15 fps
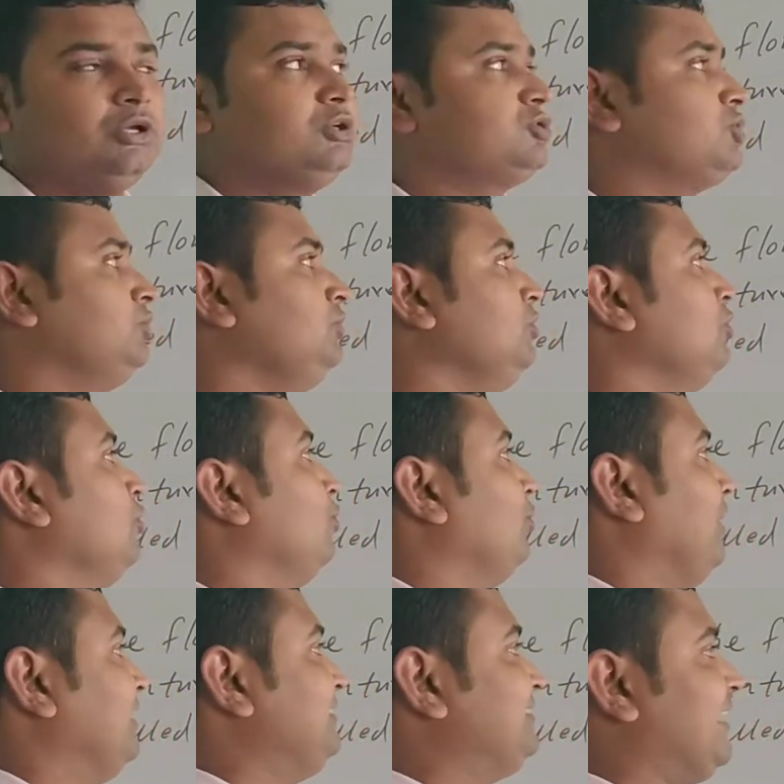So
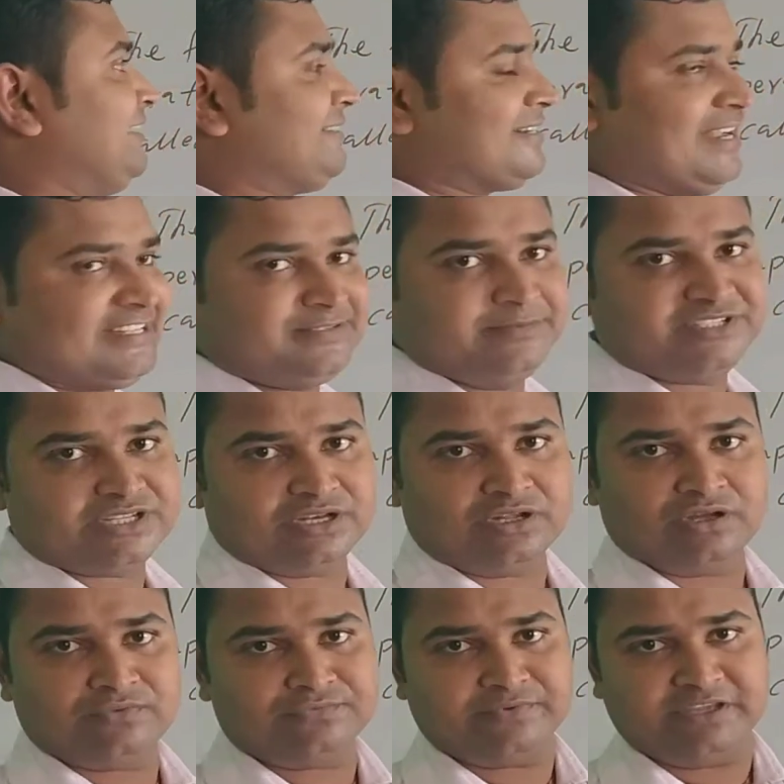what is that transmission
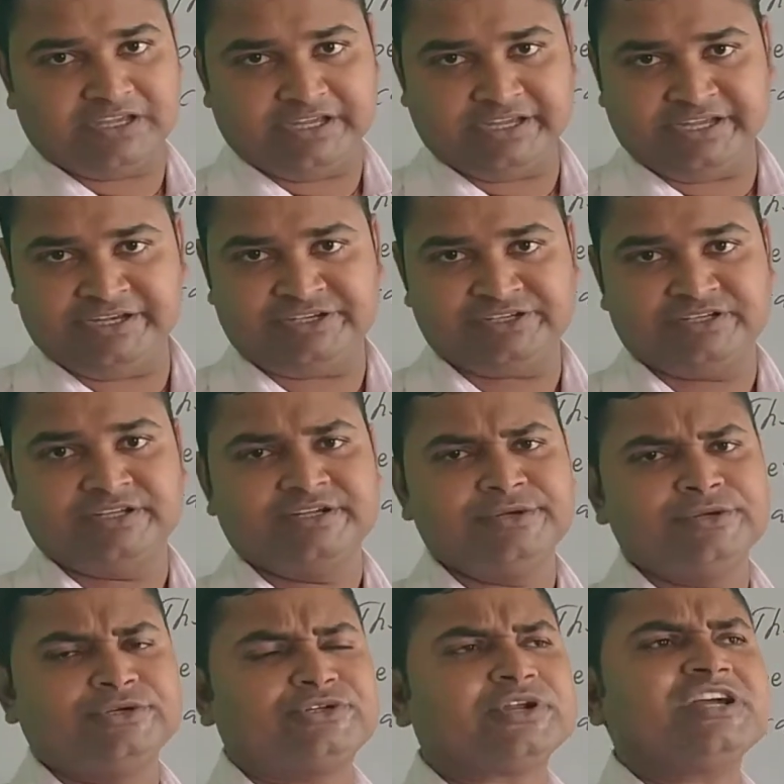of heat?
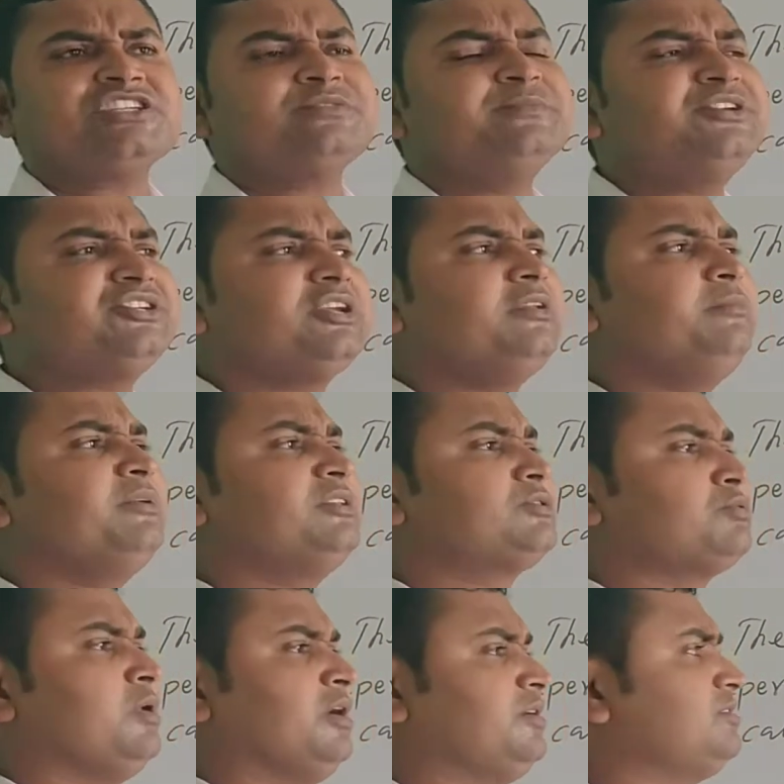Transmission
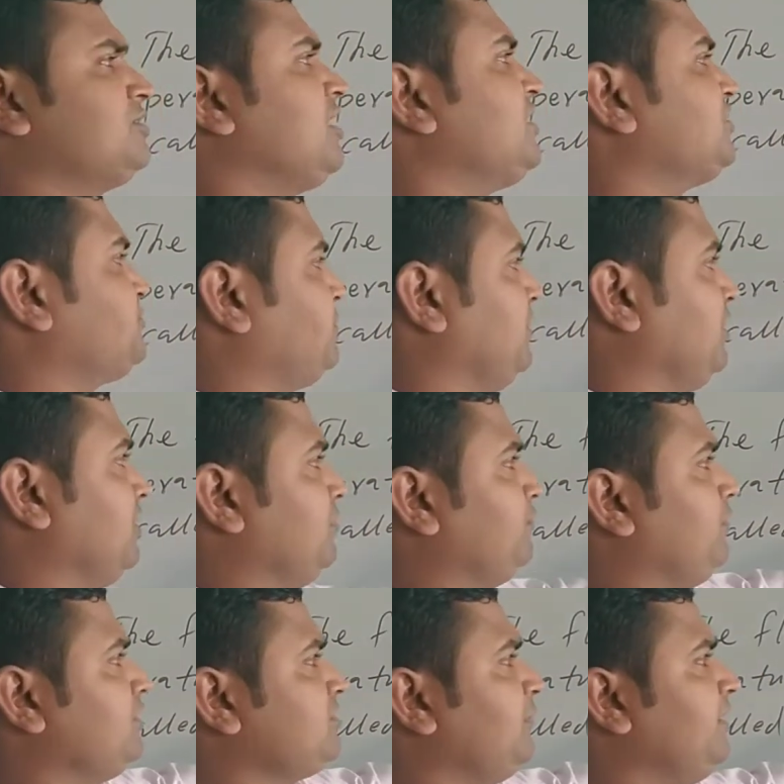means what? Transfer.
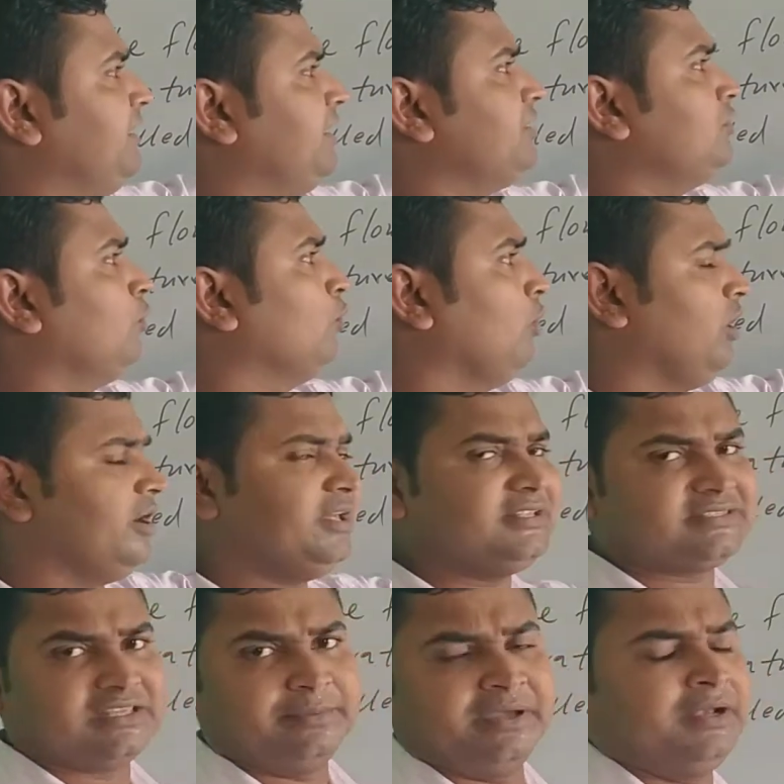First of all, here the word
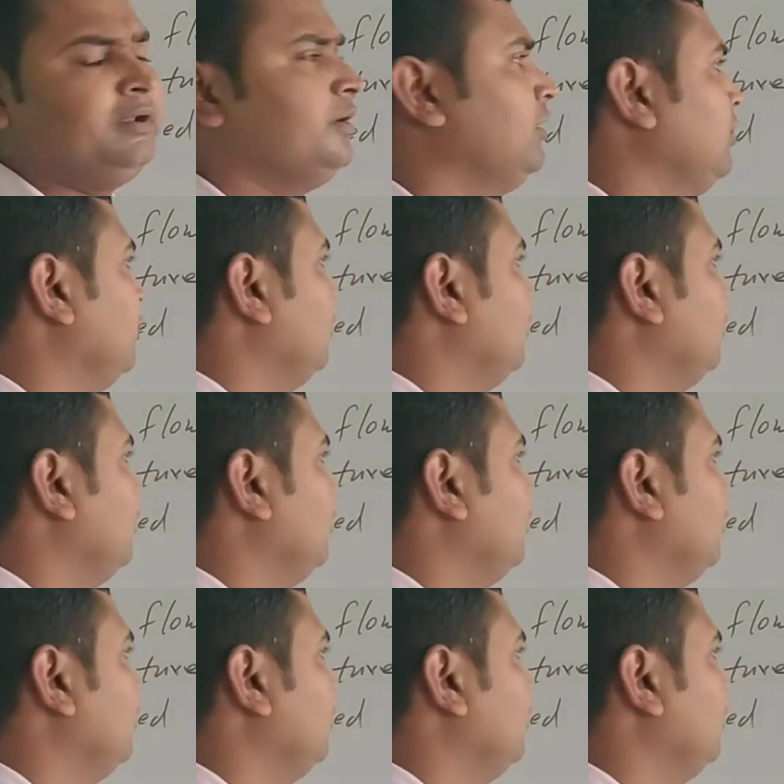is given.